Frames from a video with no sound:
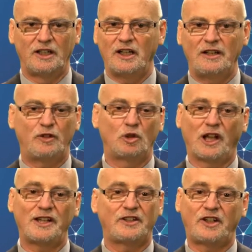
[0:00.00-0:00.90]
If you'd
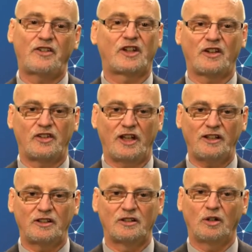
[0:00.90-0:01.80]
like to discuss
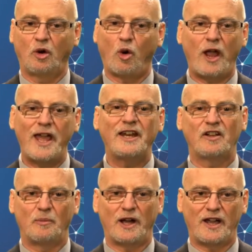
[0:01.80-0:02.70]
it or any
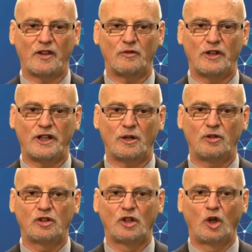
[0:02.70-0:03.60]
of my other videos,